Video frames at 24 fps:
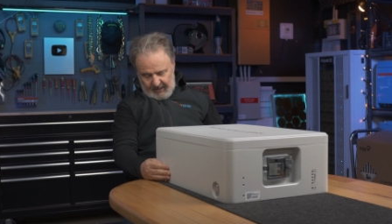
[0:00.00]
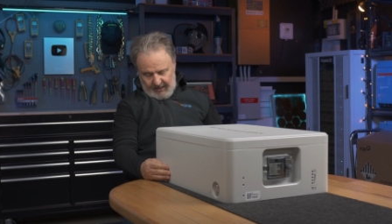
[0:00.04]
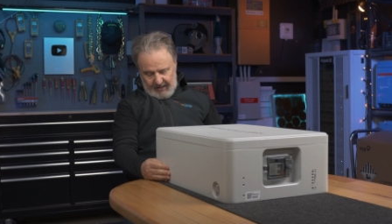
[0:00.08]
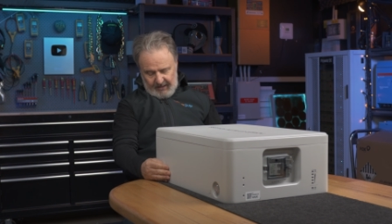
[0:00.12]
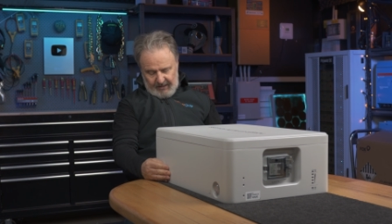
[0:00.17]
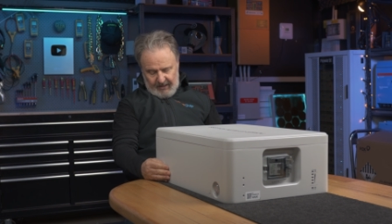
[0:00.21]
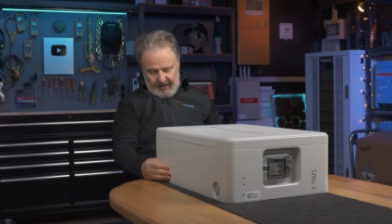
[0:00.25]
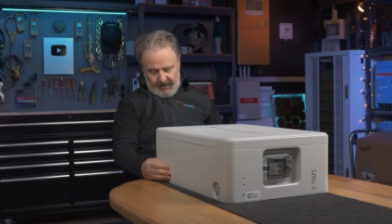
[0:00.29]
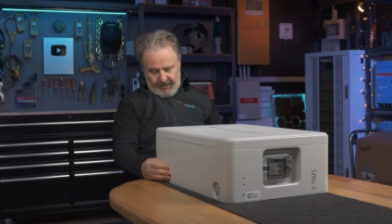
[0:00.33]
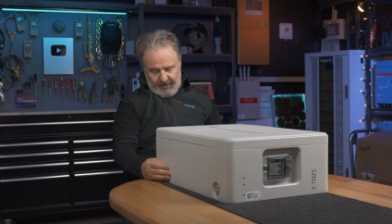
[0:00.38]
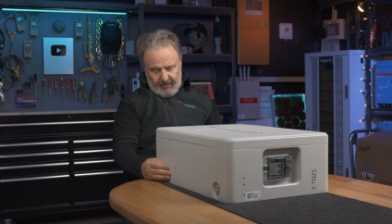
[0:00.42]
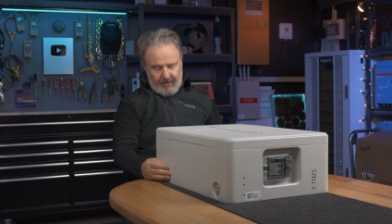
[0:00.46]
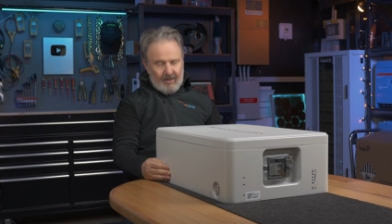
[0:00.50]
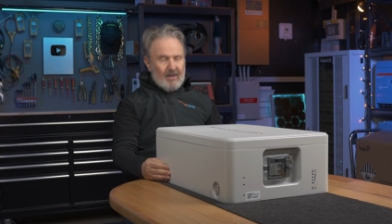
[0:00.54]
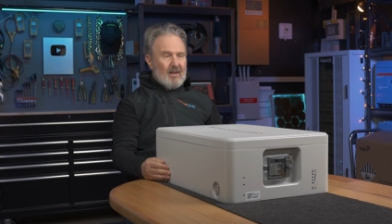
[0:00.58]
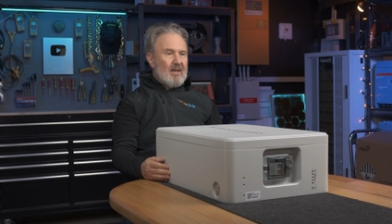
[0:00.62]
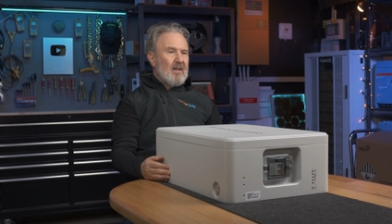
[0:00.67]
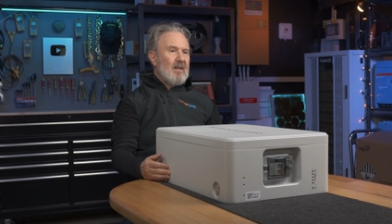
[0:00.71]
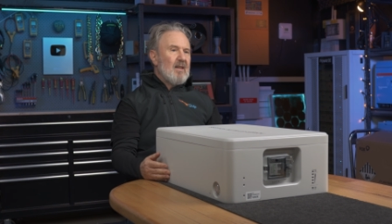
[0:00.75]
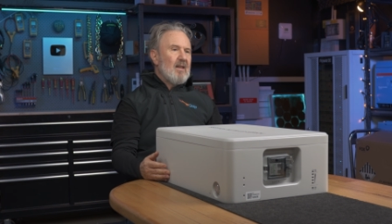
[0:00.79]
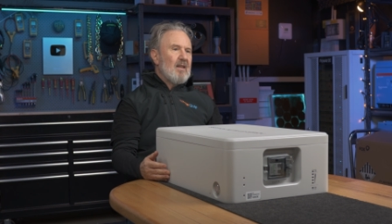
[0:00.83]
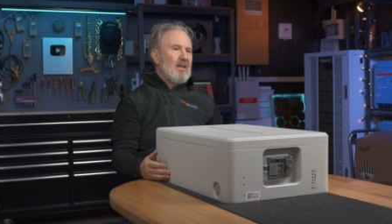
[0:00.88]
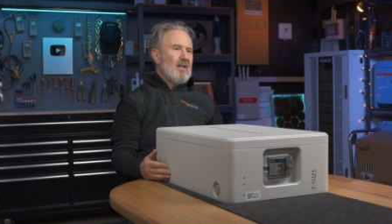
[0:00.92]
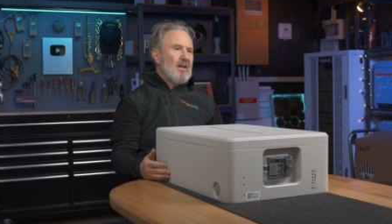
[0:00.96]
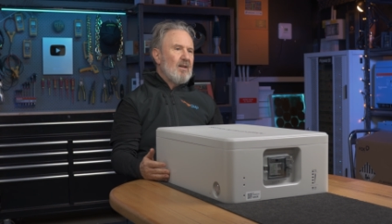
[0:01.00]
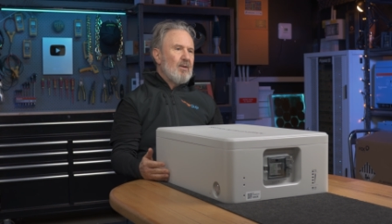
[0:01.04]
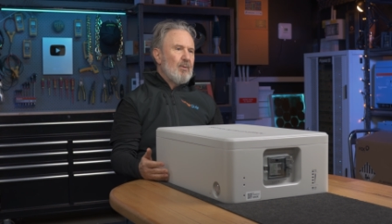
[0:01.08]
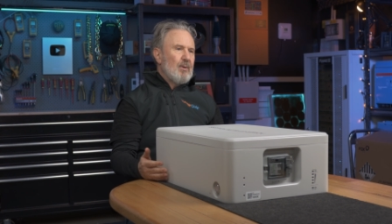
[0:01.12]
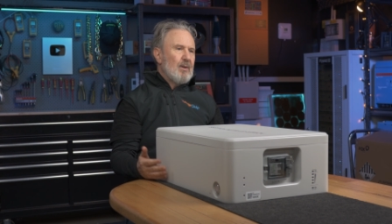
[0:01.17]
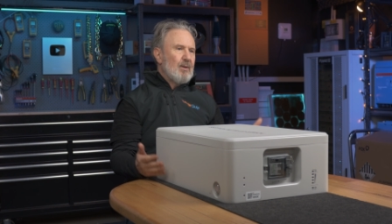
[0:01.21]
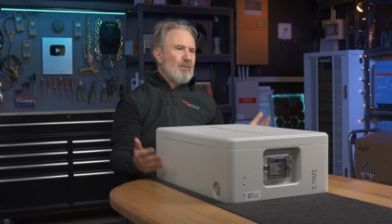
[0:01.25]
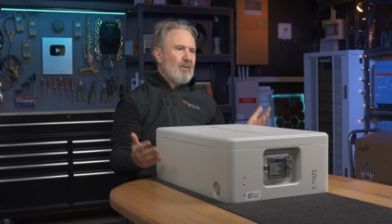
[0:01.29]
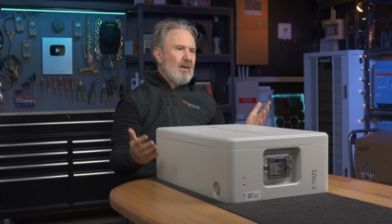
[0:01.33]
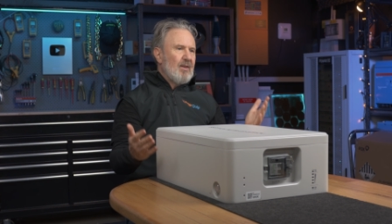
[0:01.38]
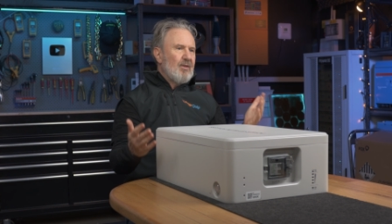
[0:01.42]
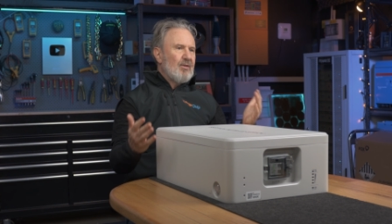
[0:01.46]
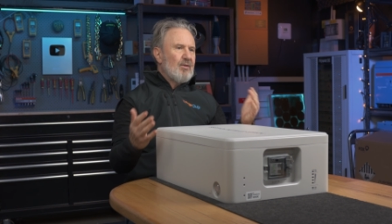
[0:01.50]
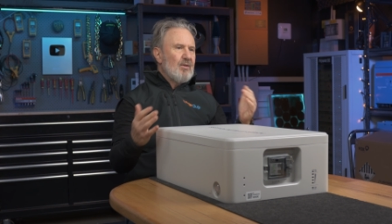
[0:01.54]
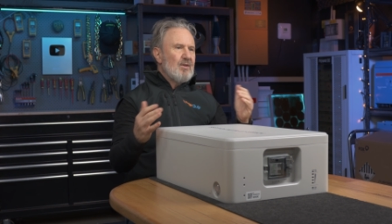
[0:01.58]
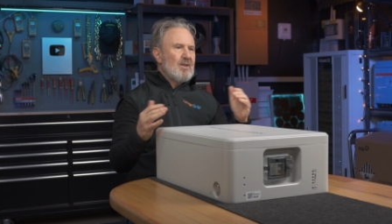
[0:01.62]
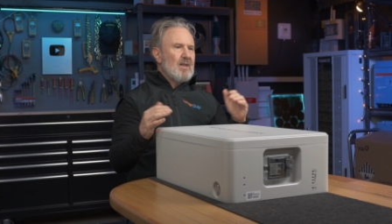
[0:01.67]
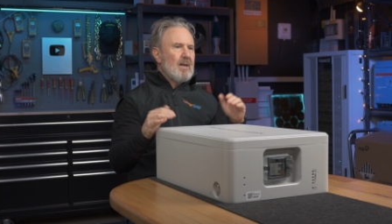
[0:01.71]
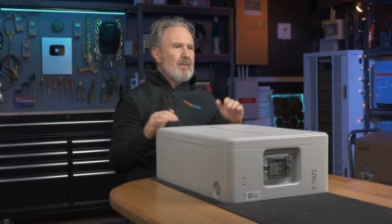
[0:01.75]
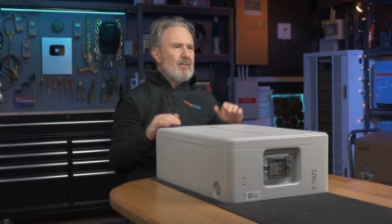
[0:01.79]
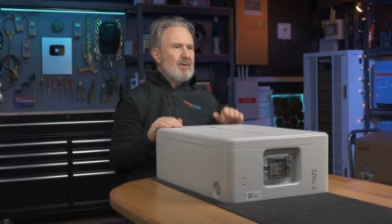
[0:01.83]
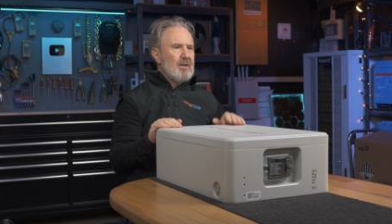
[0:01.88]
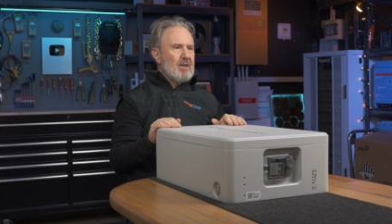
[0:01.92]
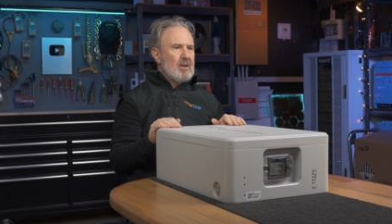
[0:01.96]
Now, the, I want to run through
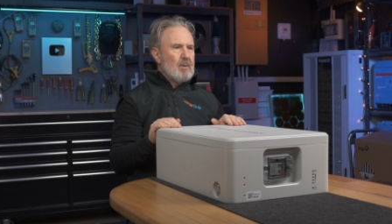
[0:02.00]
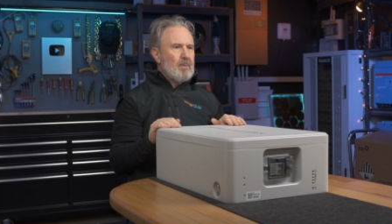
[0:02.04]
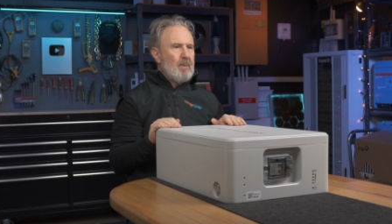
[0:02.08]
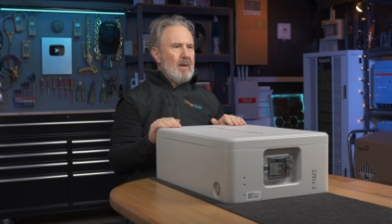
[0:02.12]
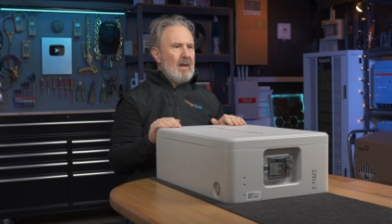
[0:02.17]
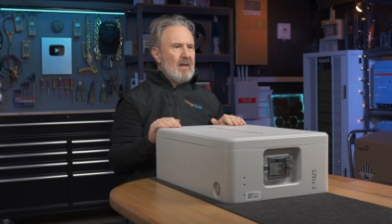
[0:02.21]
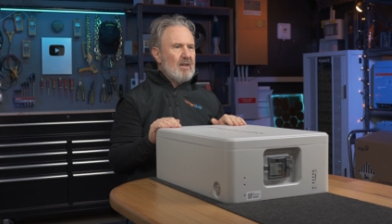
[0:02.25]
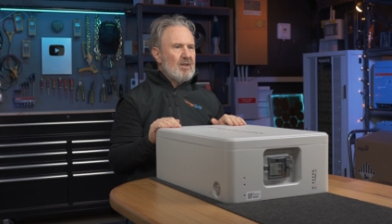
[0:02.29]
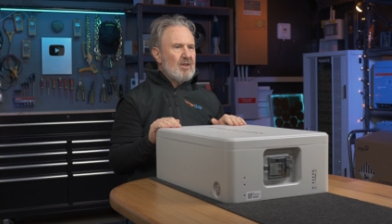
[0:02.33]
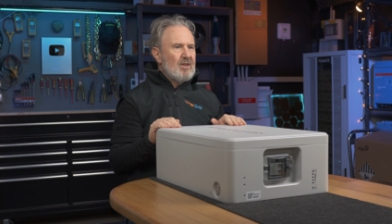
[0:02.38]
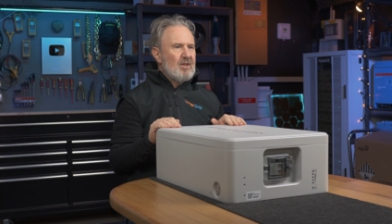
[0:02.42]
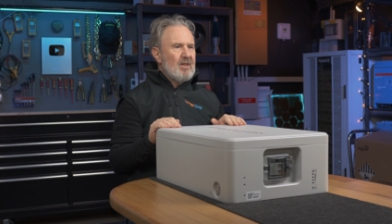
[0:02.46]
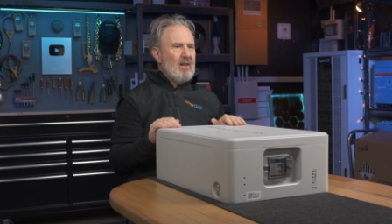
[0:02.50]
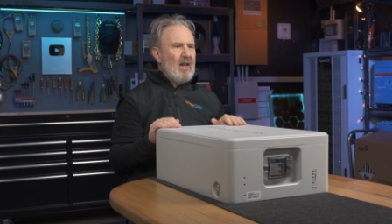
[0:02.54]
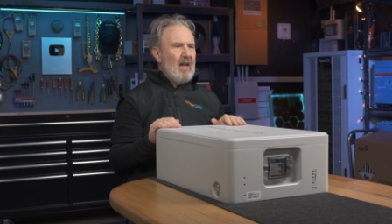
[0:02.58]
some of the specs.